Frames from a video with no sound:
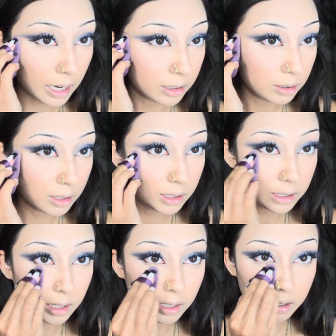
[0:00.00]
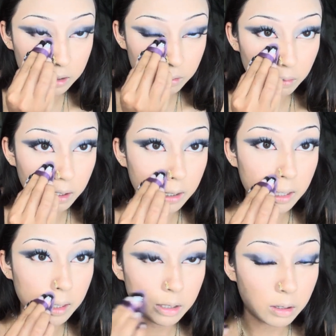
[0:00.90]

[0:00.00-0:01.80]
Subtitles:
As you can see, this really,